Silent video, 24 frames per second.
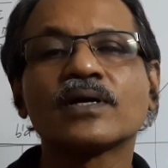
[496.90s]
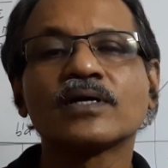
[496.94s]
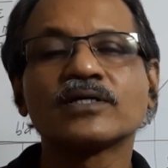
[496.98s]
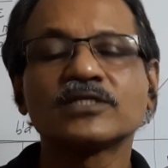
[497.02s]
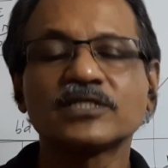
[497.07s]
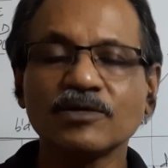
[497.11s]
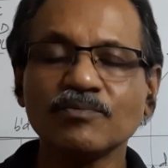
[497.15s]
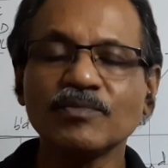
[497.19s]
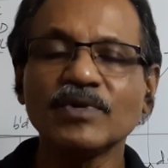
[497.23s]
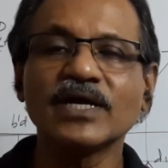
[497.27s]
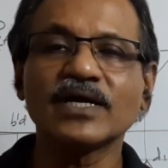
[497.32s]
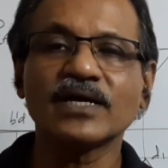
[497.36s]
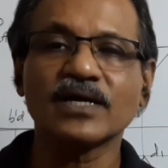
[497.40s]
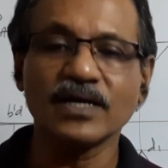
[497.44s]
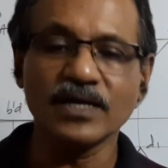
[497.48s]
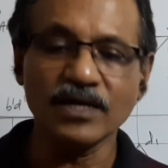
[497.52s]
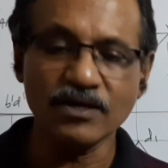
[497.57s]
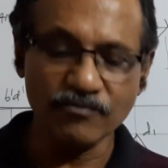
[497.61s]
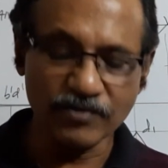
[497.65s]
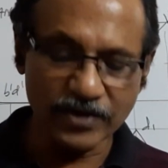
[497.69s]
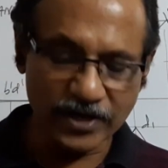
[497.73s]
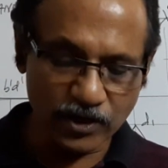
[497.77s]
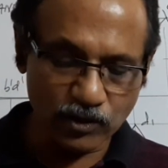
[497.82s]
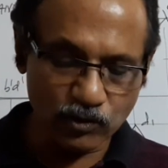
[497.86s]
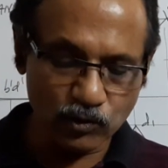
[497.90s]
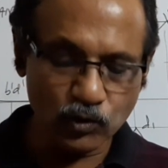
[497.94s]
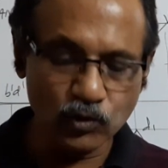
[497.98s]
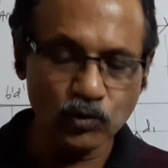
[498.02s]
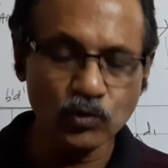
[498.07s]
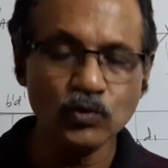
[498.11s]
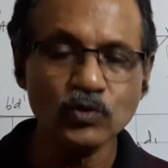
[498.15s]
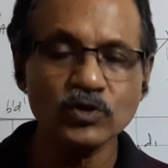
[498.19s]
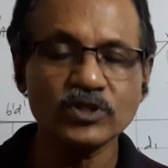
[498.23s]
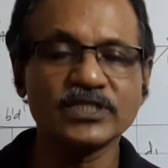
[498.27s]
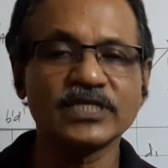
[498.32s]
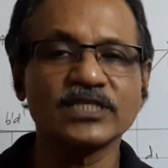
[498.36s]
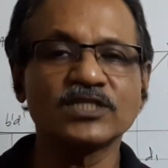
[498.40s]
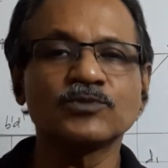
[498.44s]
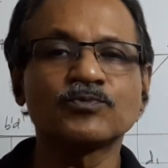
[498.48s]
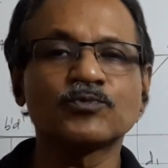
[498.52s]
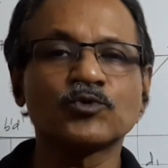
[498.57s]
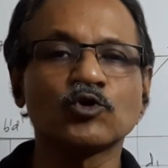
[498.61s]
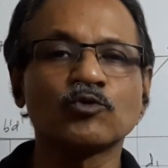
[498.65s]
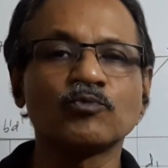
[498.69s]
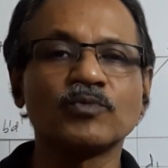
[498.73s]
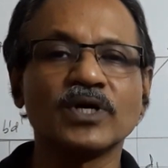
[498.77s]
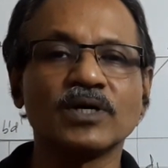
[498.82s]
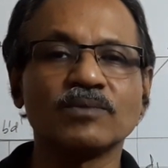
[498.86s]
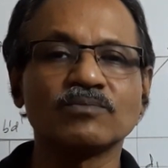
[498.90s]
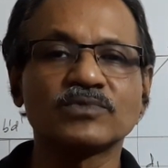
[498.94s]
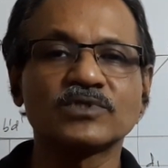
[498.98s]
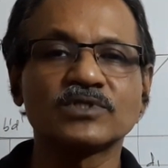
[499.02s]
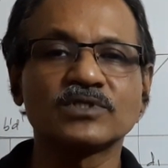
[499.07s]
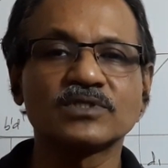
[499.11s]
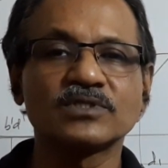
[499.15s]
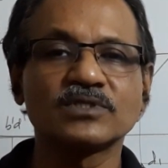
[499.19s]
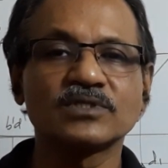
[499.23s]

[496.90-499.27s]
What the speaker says: Similarly, when you do such problems